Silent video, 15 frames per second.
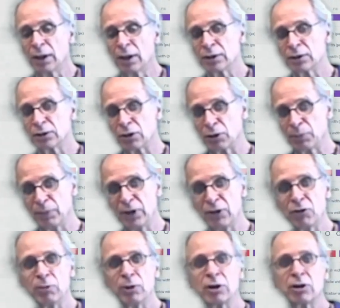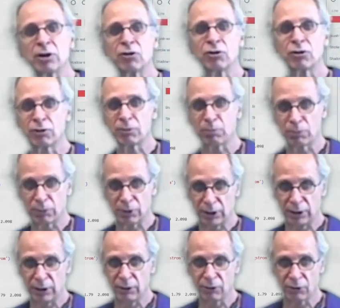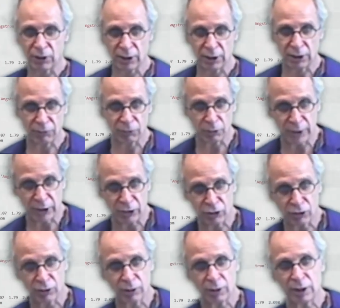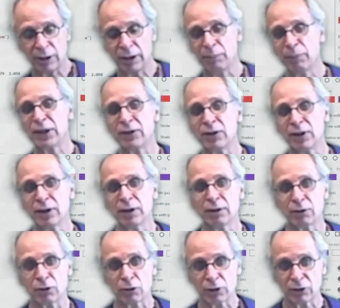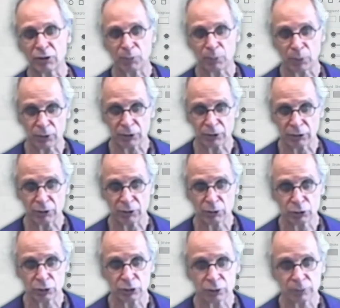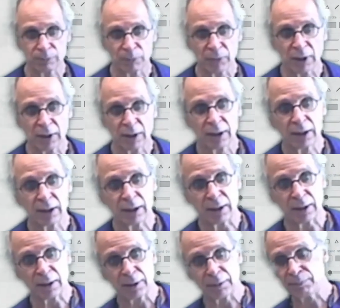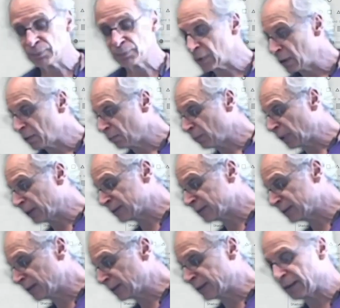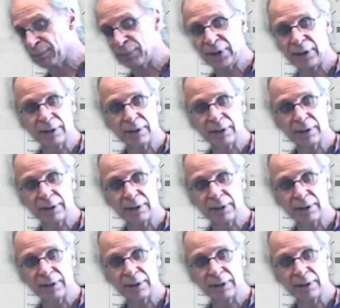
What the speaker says: So it means we are in the information limit here, not in the point resolution, but it still can be